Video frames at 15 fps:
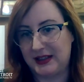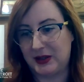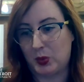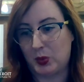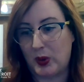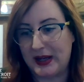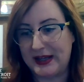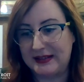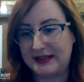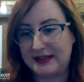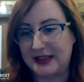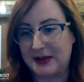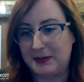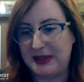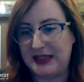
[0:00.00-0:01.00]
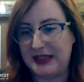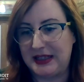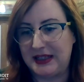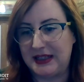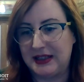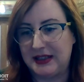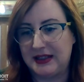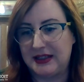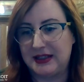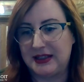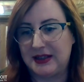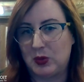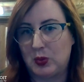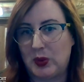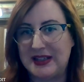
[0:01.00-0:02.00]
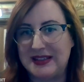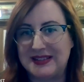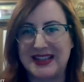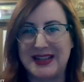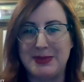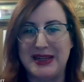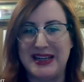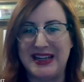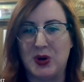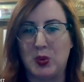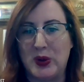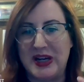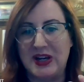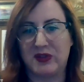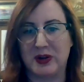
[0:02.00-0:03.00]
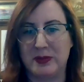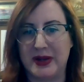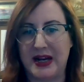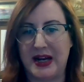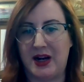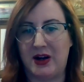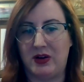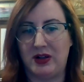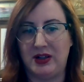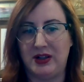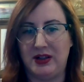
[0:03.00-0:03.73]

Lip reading: what is going to be a week from now